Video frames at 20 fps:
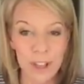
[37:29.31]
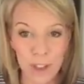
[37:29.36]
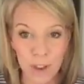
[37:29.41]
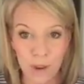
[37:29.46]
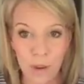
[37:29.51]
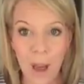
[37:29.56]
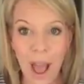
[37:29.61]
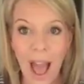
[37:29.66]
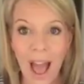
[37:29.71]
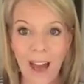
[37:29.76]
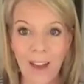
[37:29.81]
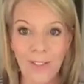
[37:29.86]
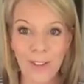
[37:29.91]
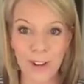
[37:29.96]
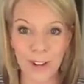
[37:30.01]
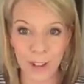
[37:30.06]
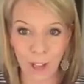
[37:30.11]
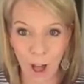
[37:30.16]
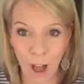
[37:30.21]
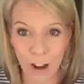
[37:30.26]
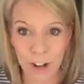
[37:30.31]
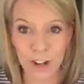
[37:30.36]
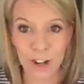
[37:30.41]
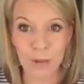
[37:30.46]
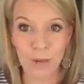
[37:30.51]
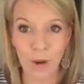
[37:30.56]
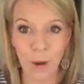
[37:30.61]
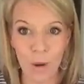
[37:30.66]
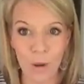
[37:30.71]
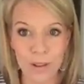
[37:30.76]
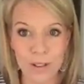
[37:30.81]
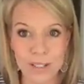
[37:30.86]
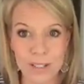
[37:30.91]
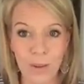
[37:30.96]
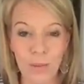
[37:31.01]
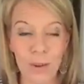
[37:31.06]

you have your long term goals,